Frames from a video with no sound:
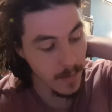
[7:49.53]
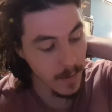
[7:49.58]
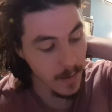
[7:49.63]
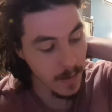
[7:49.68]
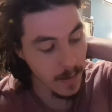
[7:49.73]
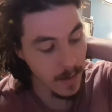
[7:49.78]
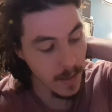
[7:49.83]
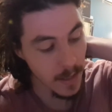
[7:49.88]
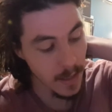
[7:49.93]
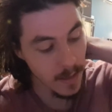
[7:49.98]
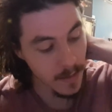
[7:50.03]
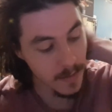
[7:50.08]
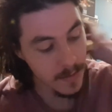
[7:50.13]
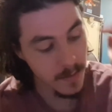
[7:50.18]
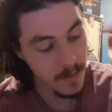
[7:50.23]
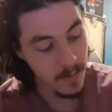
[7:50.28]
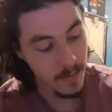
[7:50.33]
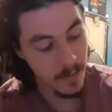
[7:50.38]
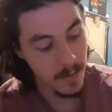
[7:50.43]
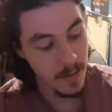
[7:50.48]
I
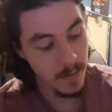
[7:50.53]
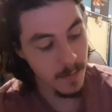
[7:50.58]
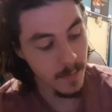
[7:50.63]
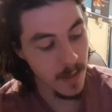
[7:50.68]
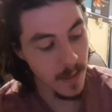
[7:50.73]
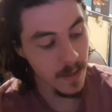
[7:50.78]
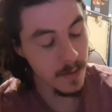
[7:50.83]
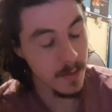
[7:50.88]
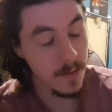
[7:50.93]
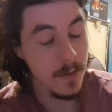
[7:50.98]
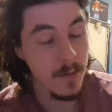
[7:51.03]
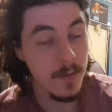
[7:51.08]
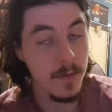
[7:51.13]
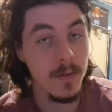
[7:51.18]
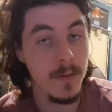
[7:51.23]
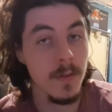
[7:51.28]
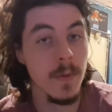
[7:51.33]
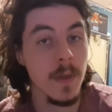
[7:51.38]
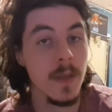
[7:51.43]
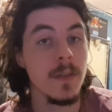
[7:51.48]
still didn't manage to do
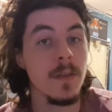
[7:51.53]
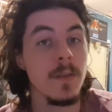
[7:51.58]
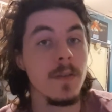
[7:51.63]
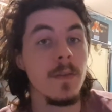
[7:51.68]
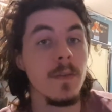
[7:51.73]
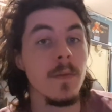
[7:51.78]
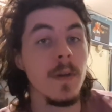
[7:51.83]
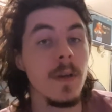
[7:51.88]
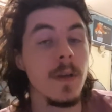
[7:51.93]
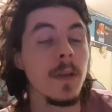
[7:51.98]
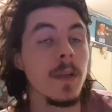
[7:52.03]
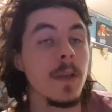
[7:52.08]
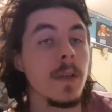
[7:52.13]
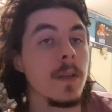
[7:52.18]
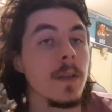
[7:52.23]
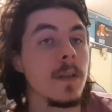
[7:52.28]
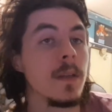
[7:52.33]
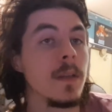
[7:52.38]
too much uni work.